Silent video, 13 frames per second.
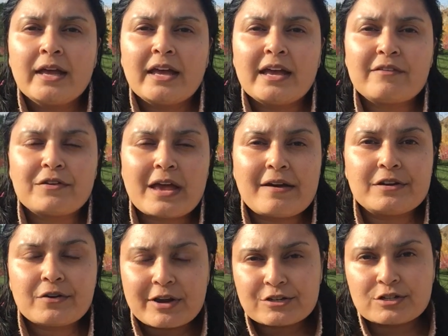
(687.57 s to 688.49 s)
If you have
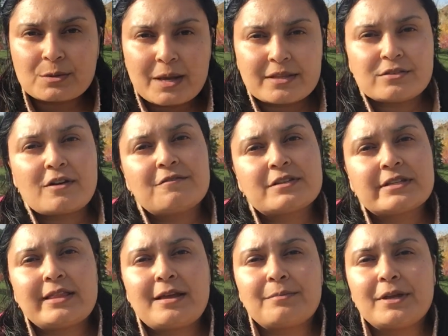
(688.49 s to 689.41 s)
any questions about this,
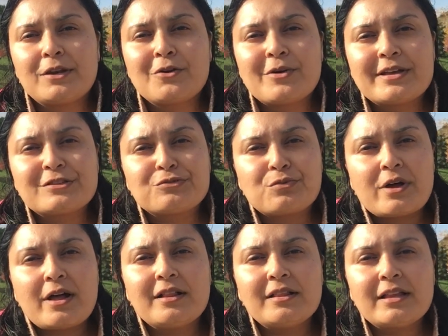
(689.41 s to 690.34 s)
obviously let me know as
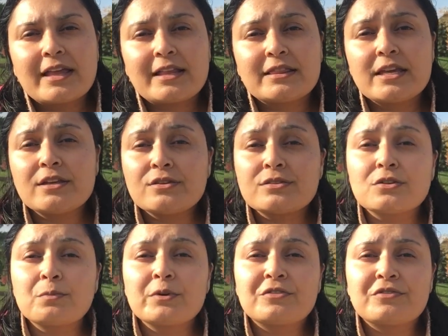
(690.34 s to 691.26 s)
well. Again, thank you
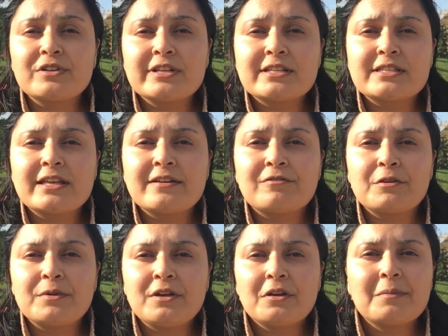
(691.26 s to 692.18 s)
so much for listening,
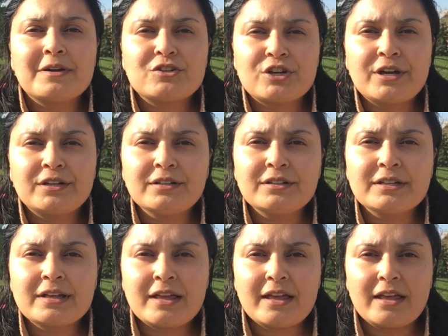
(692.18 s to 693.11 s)
for being on my channel,
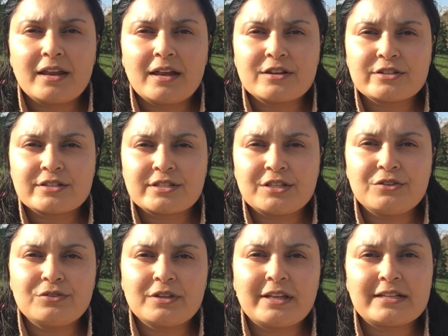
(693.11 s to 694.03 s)
and I shall see
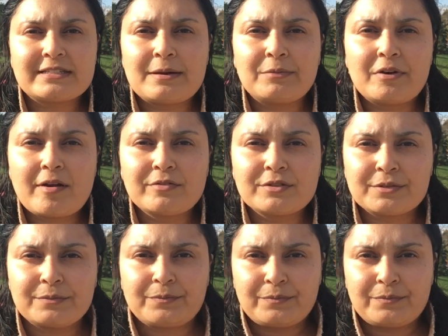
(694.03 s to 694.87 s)
you the next time around.